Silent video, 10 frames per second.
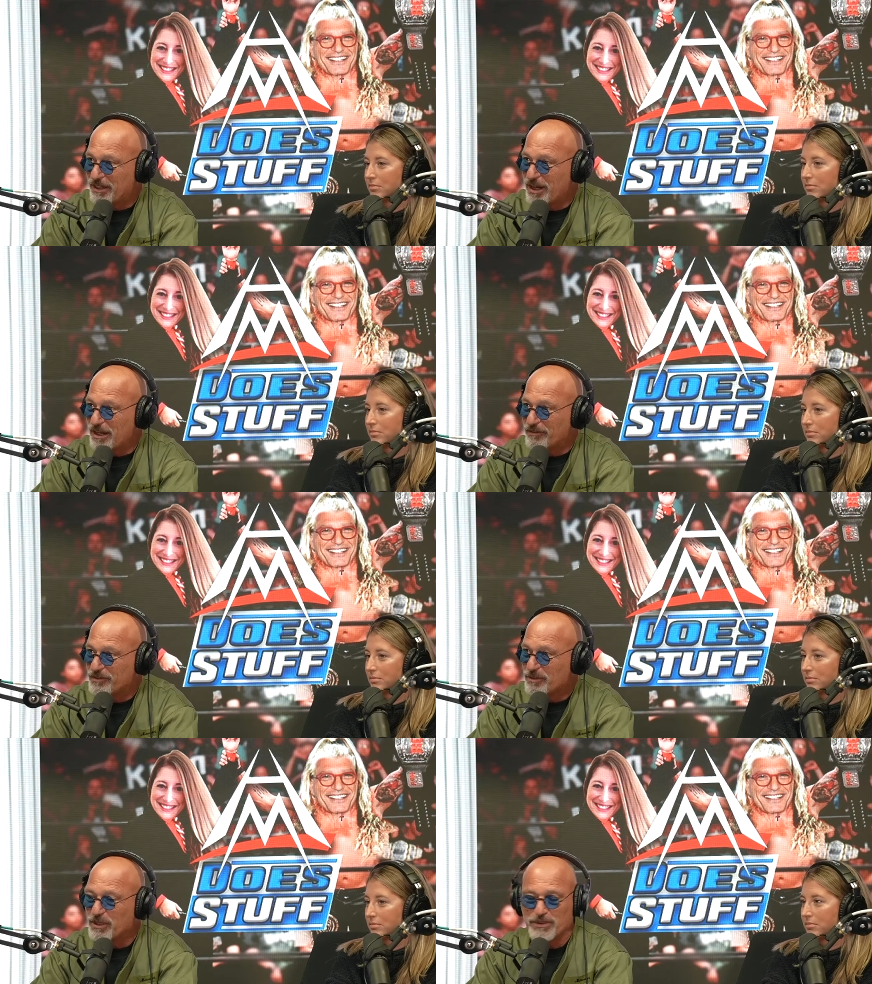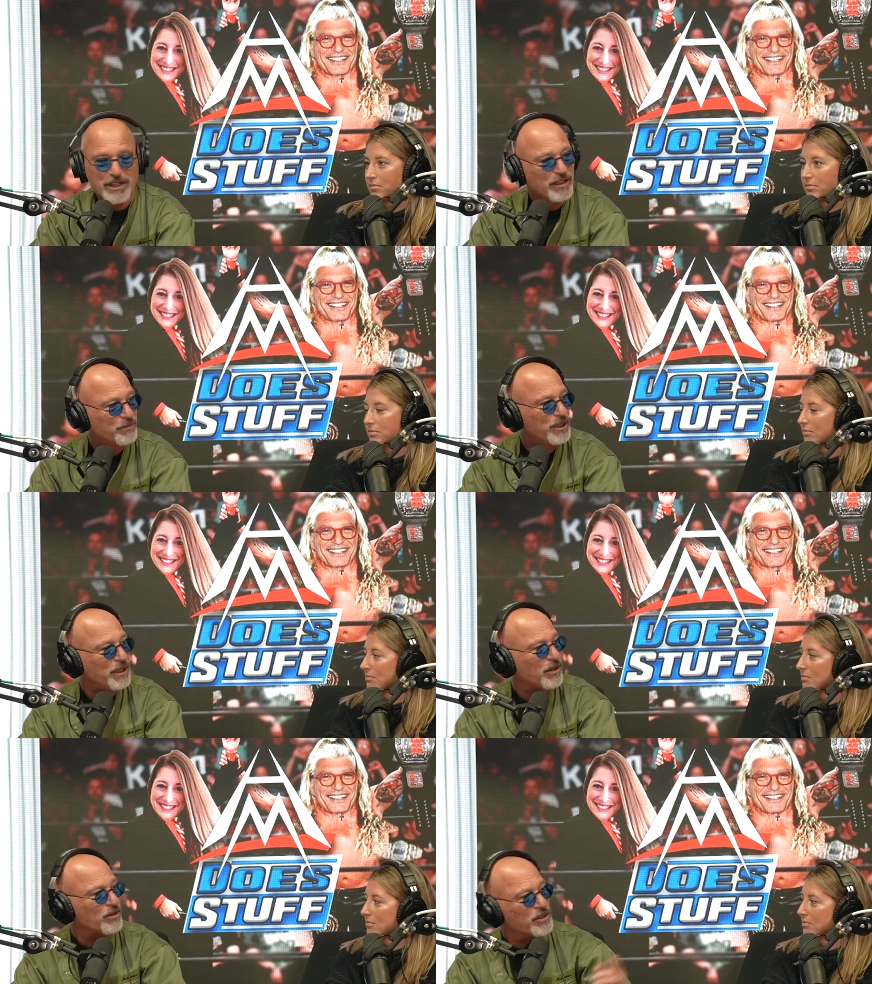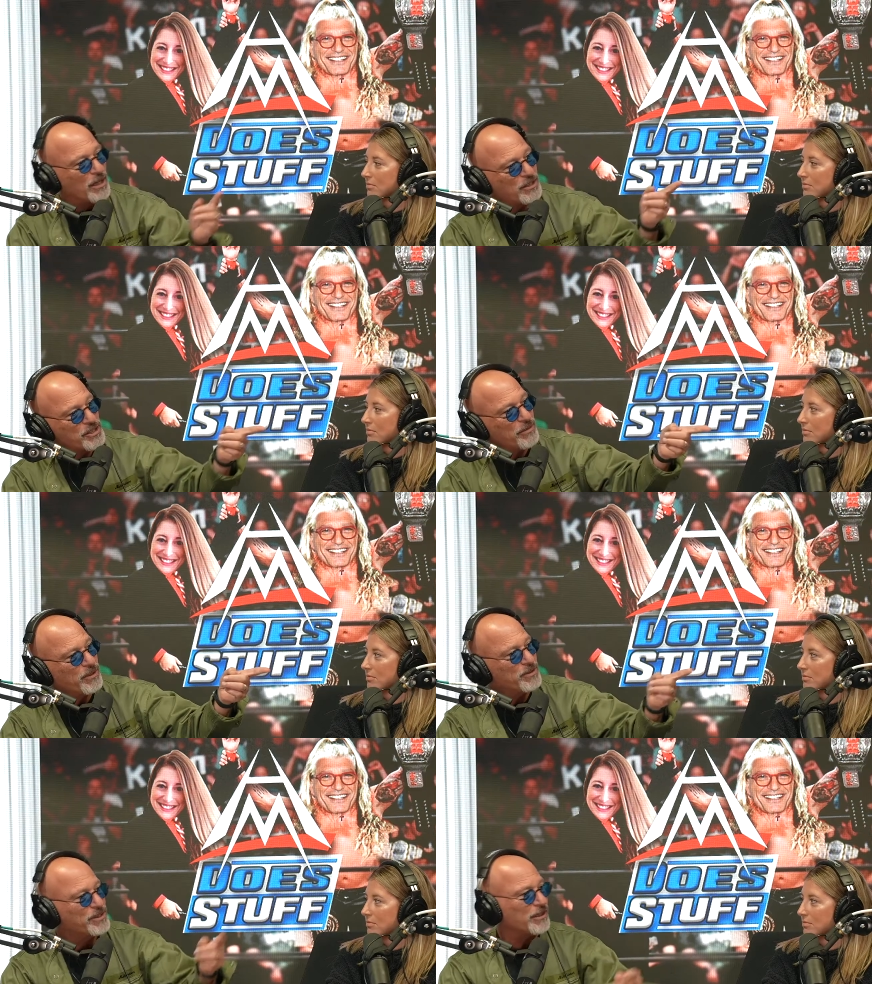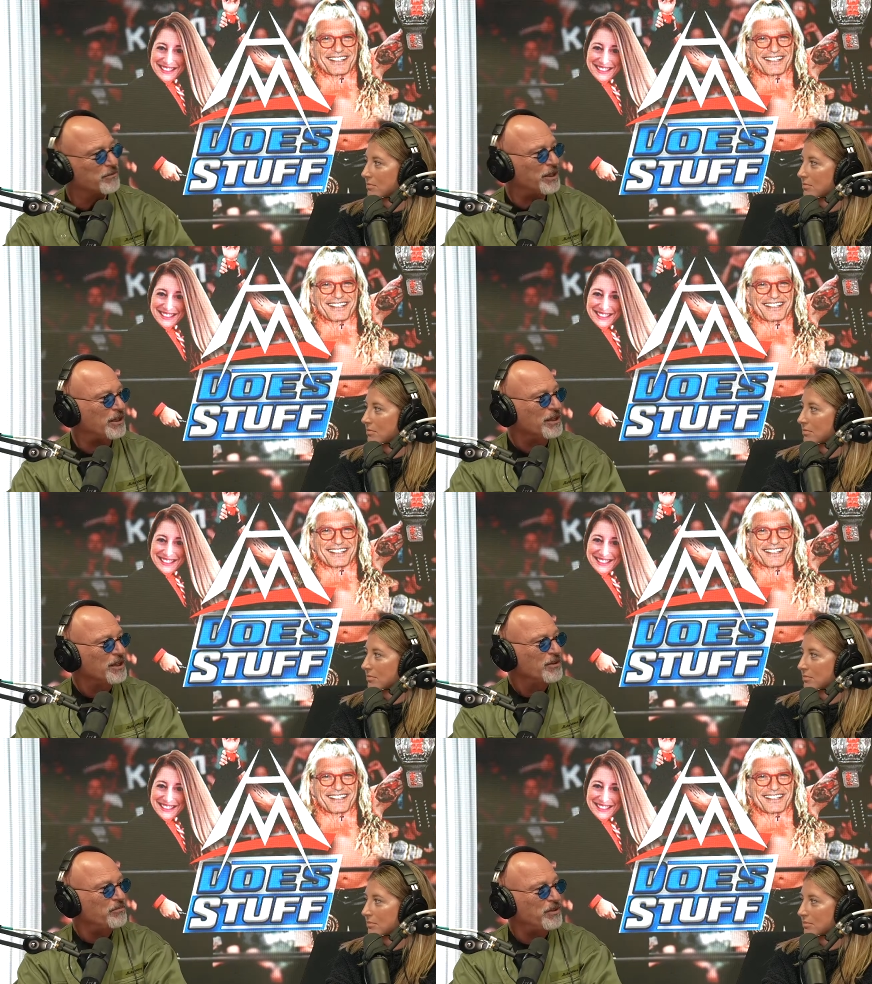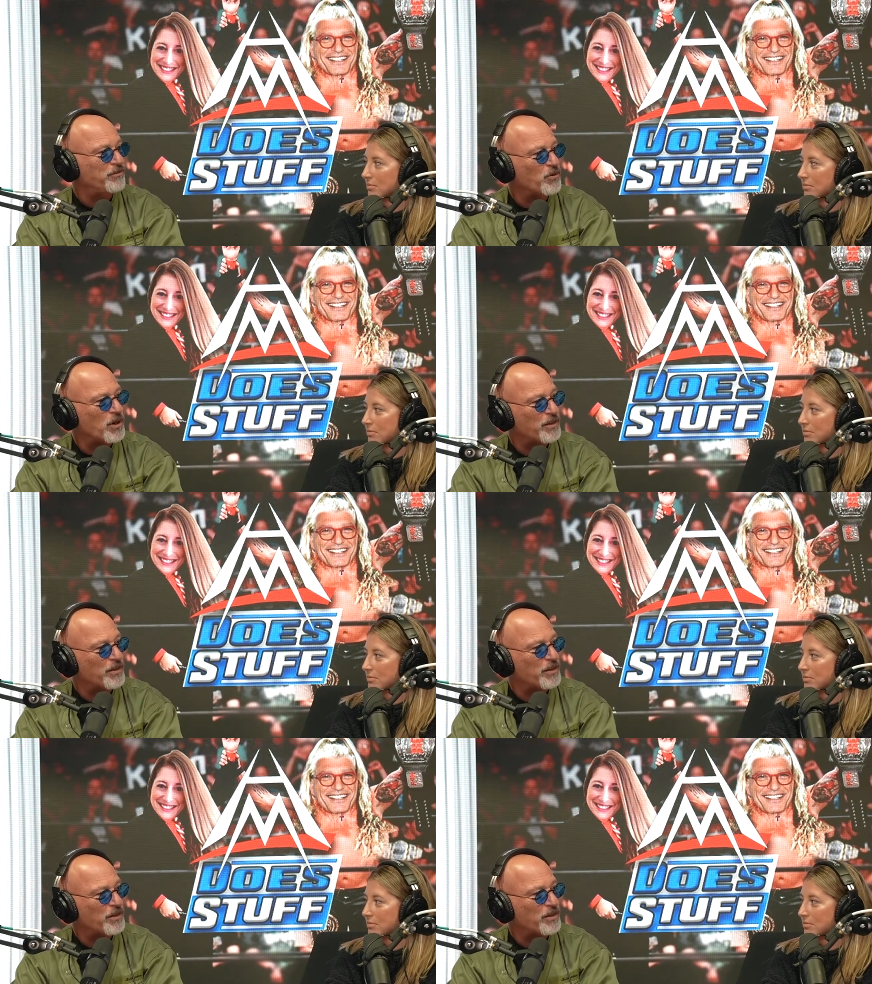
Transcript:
Speaker 1: off. Somebody was telling me, Jeremy was telling me before